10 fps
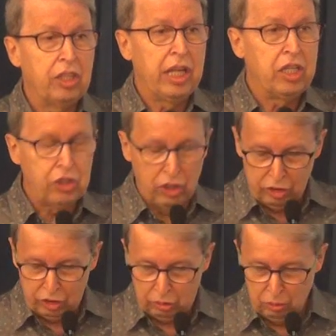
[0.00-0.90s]
a
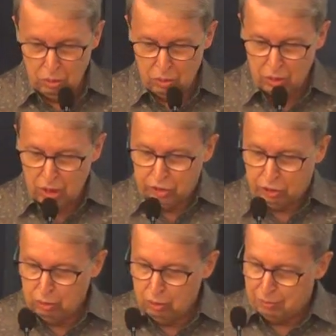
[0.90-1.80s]
nation through
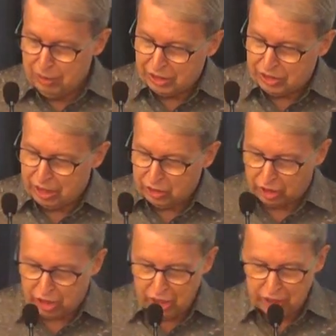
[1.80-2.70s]
through blessing
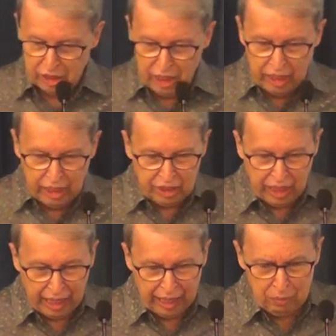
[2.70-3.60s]
the king. And
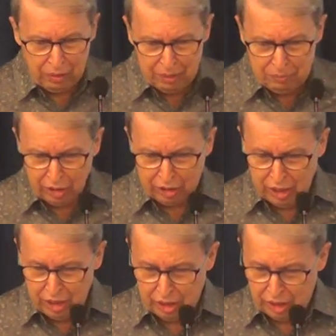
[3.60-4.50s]
Hiram, the
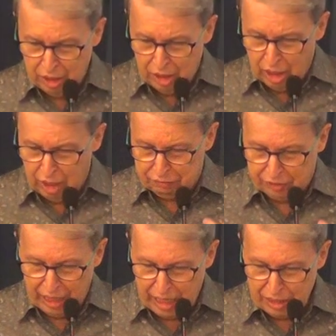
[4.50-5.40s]
king
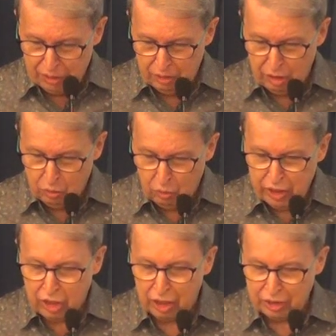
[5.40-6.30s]
of Tyre,
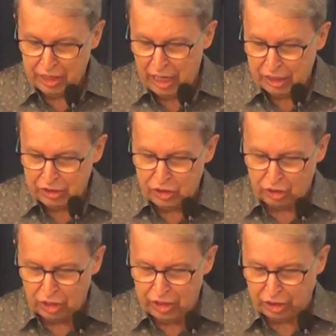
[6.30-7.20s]
recognized the
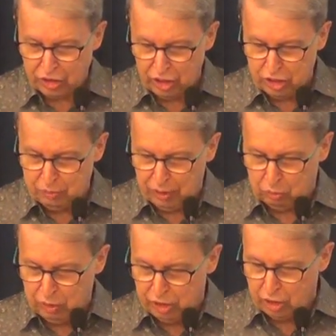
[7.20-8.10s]
connections
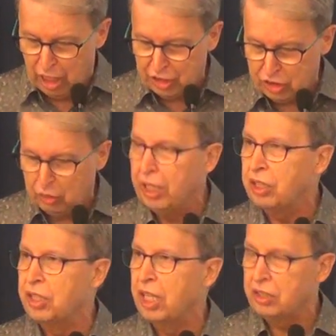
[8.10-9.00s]
between God's
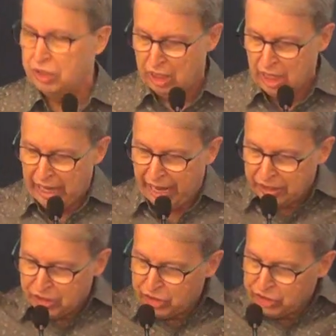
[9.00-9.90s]
greatness
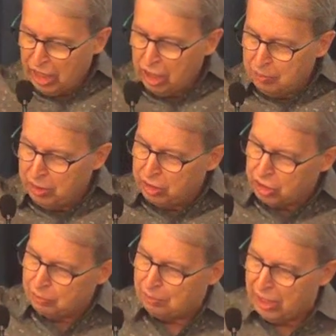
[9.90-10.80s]
and
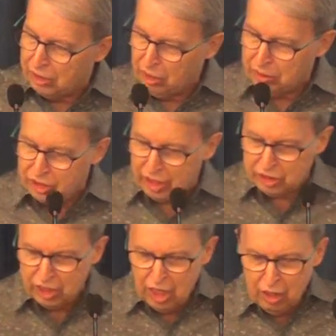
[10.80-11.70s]
Solomon's splendor. He
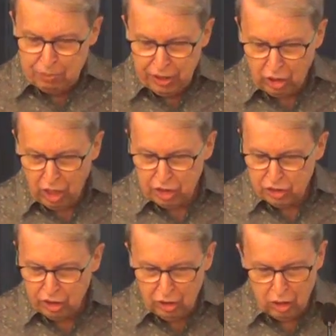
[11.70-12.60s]
says,
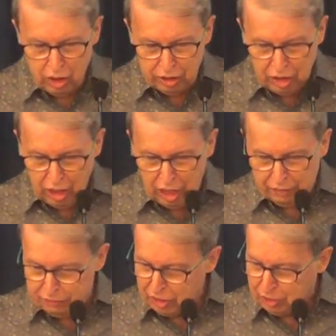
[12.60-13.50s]
"Because the Lord
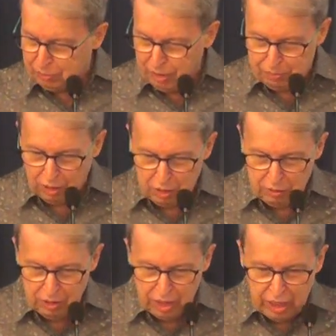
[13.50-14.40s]
loves his
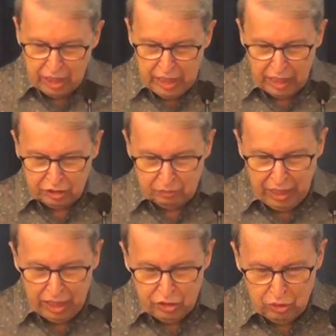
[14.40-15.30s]
people, he has
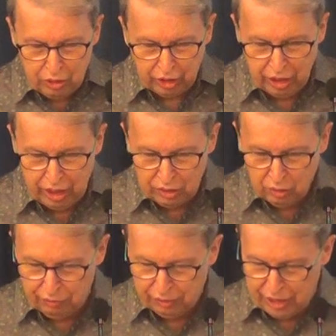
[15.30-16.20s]
made you king
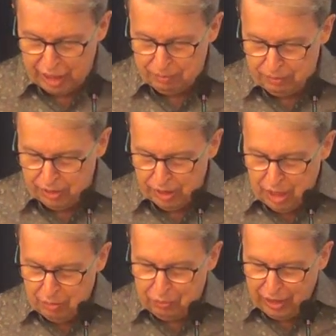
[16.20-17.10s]
over them.
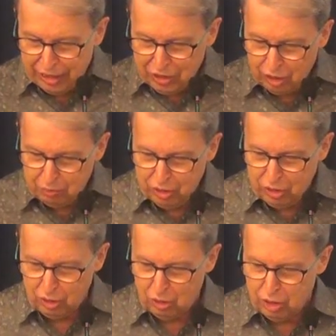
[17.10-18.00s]
Blessed be
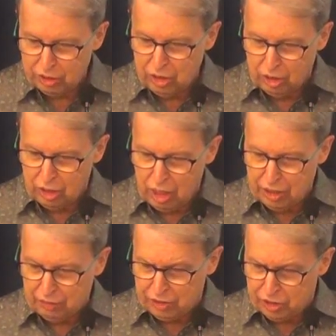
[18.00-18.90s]
the Lord
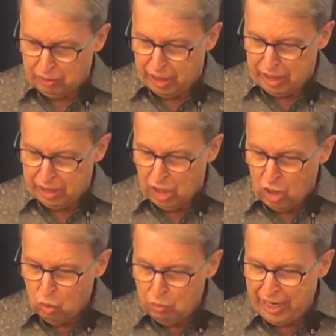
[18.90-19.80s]
God of Israel,
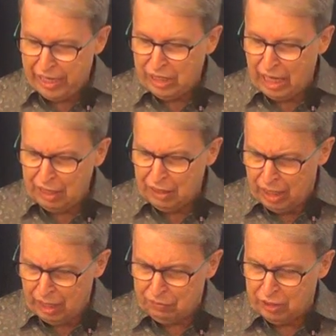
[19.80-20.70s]
who made eh,
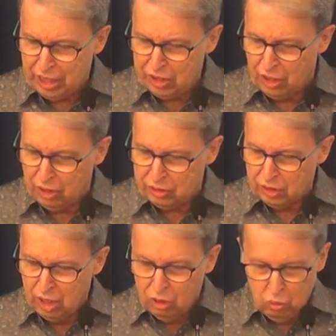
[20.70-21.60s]
heaven and earth."
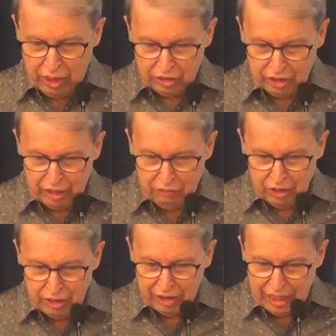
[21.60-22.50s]
who has
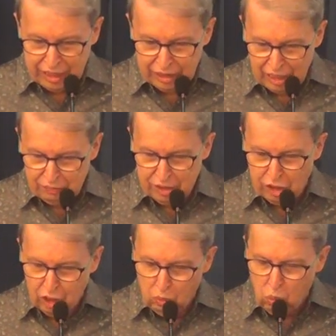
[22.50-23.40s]
given King
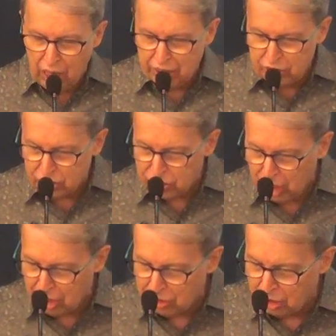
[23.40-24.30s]
David a wise
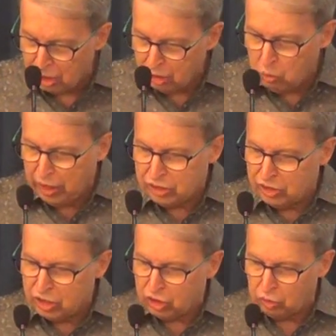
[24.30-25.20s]
son who has
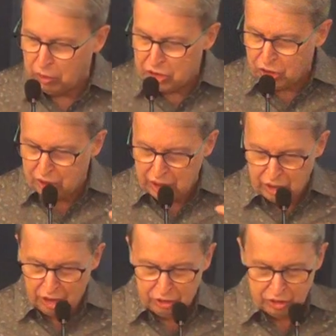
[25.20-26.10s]
discretion
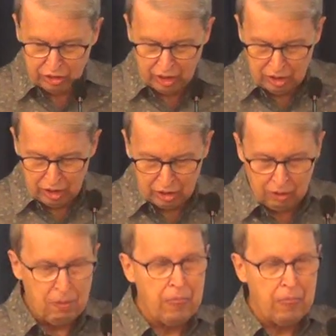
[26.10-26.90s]
and understanding.